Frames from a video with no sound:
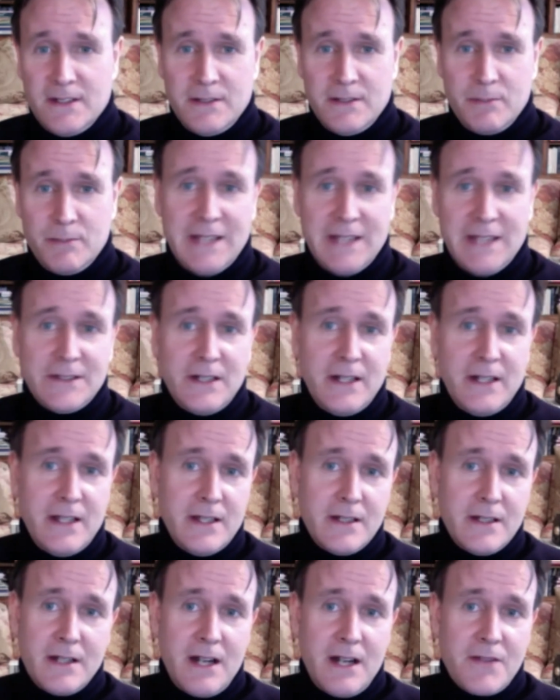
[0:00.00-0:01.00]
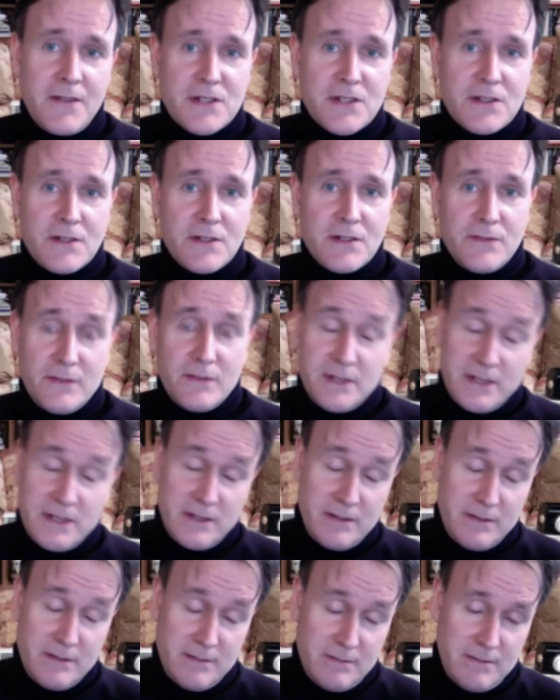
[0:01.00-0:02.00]
Bentley and Graphisoft,
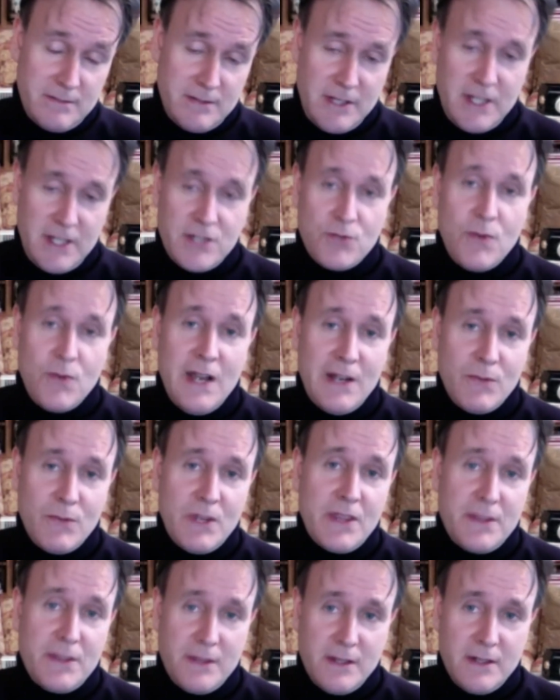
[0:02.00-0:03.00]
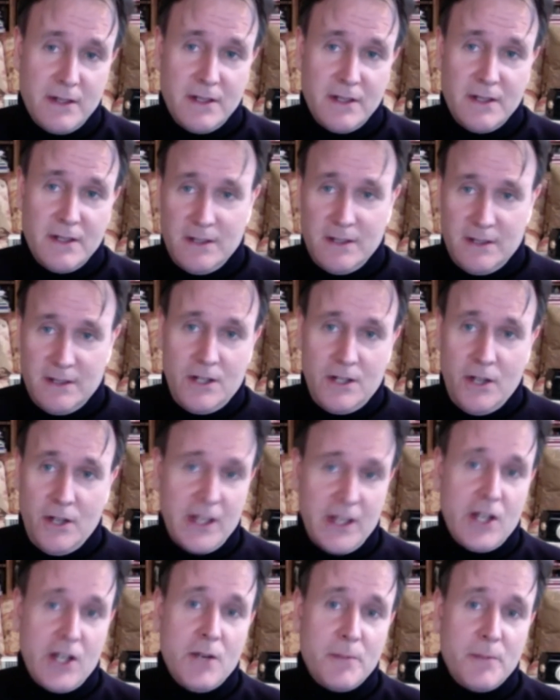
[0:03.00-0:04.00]
each one with
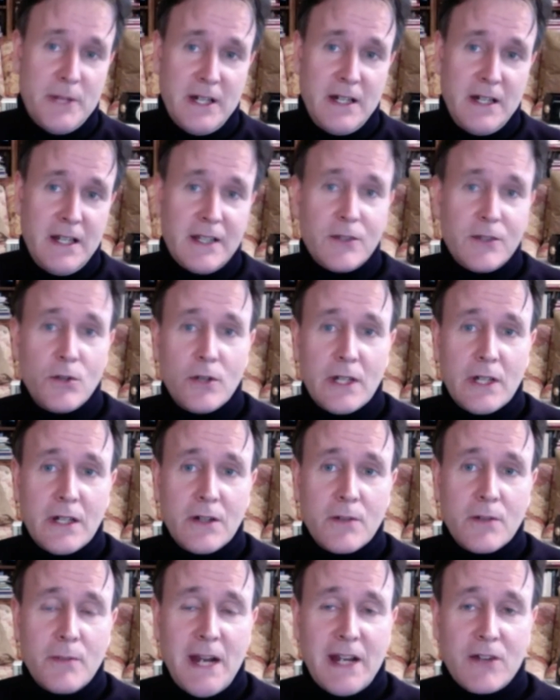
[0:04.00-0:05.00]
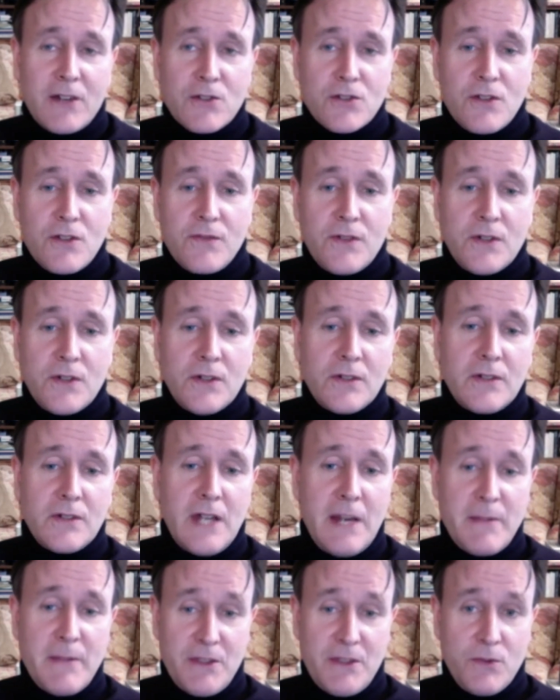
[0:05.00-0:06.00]
other company like Google or Microsoft or
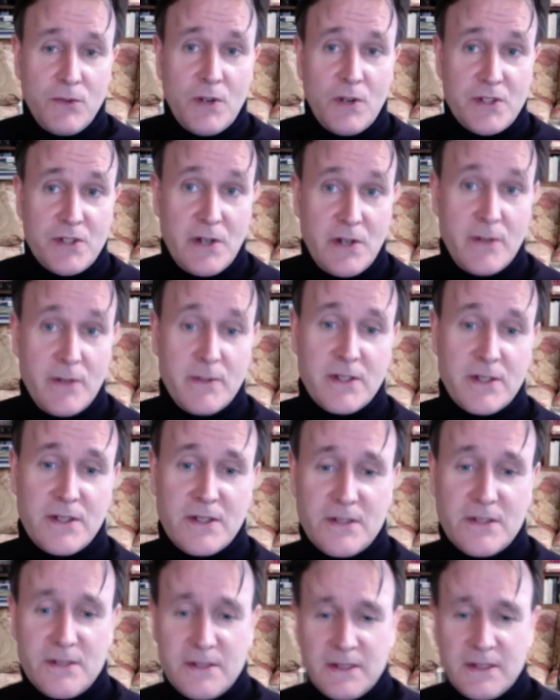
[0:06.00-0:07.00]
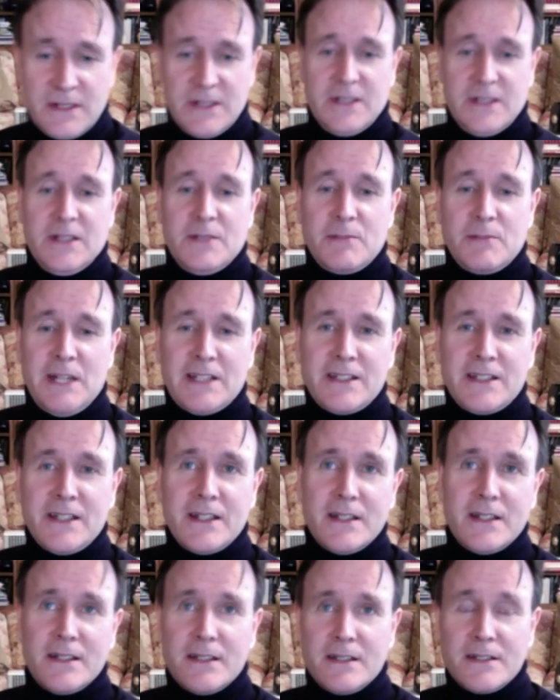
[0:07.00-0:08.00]
Amazon Web Services. But
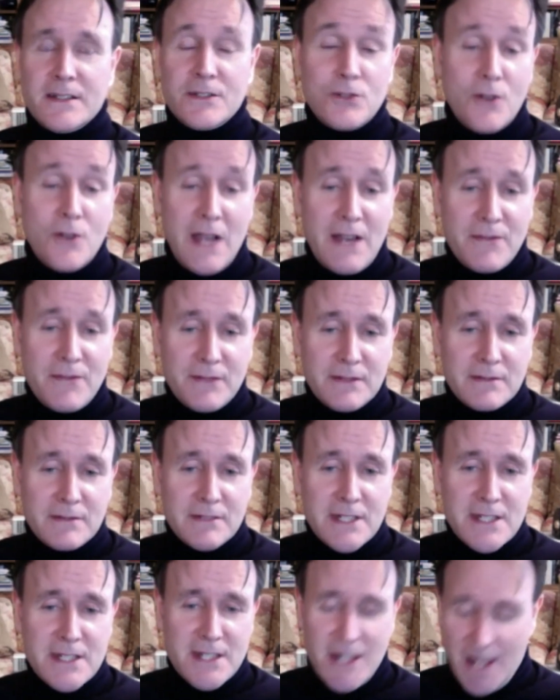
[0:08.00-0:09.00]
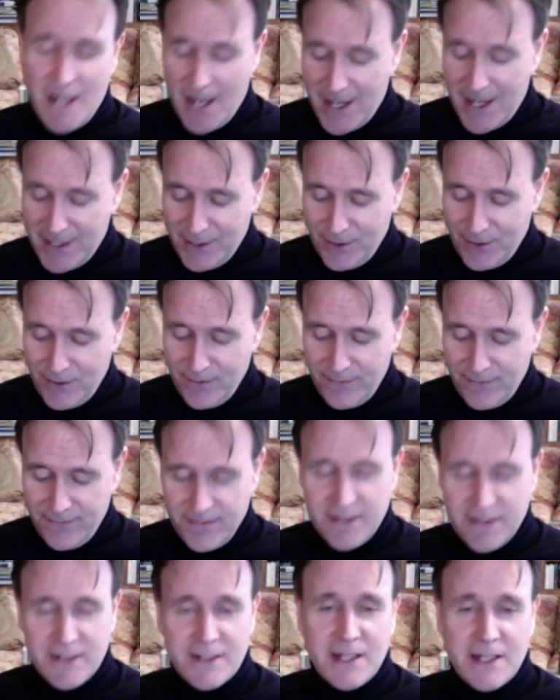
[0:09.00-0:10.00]
you have this kind of
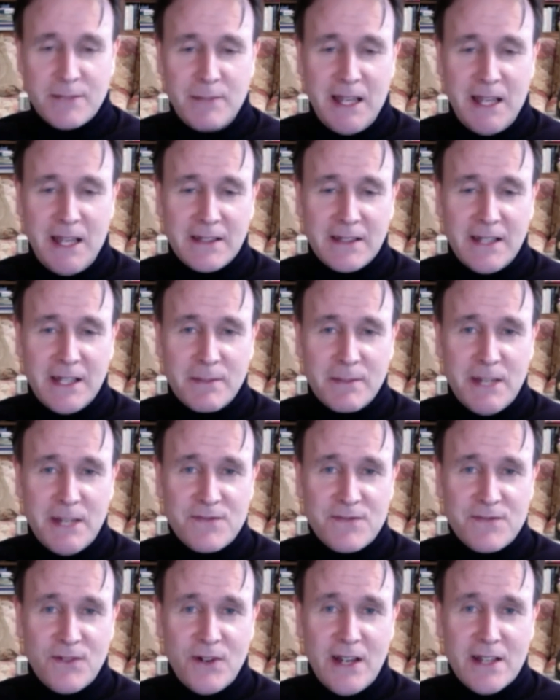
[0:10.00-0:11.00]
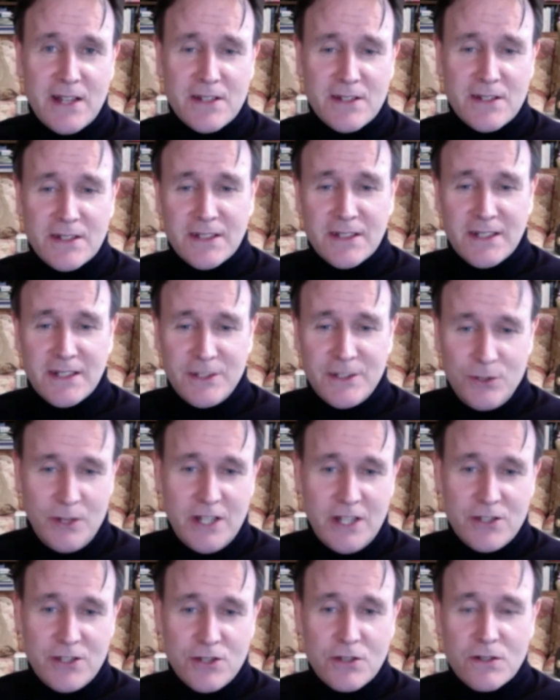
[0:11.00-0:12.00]
advice for us. You
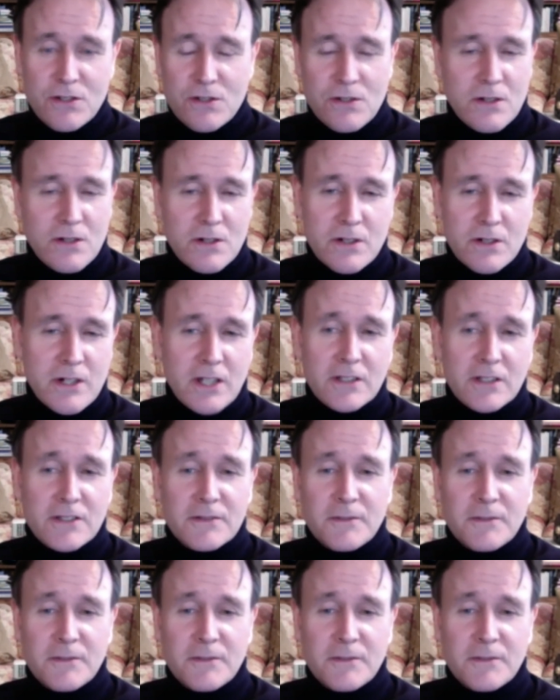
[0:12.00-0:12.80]
can choose or not.